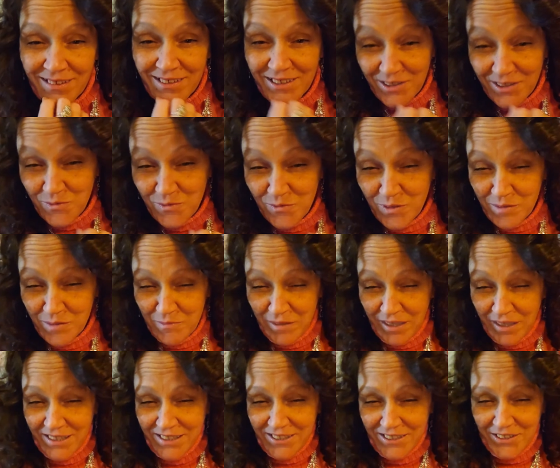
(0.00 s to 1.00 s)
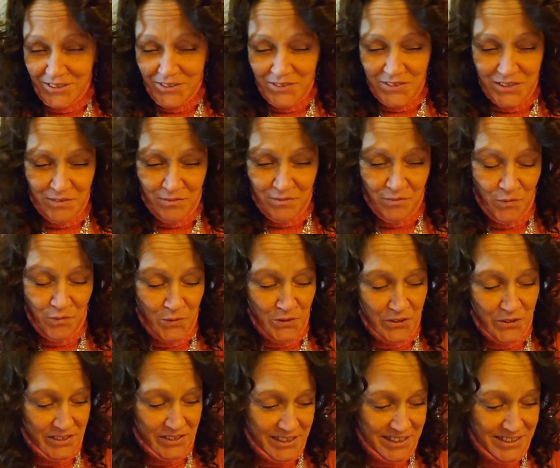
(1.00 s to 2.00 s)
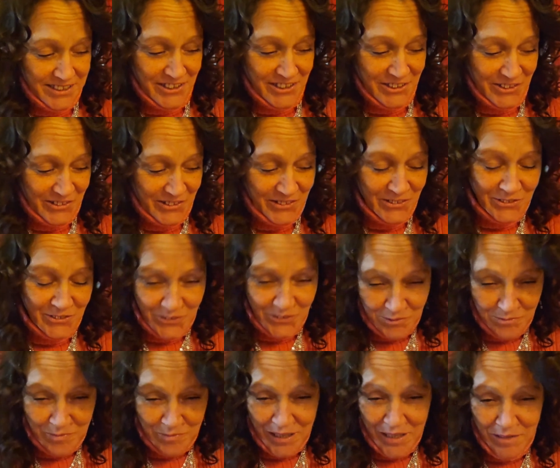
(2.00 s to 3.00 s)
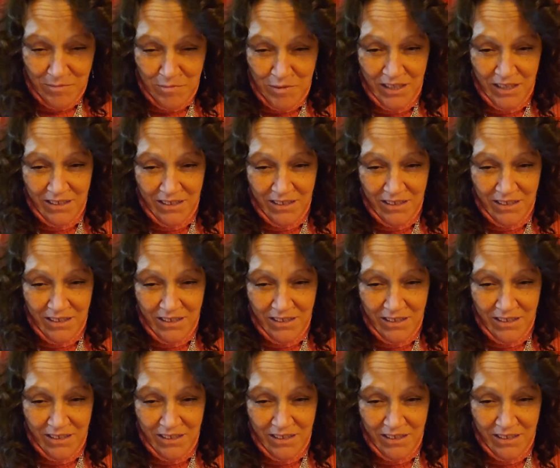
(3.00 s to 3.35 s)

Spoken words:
what am I going to use it for? To kiss a girl, maybe.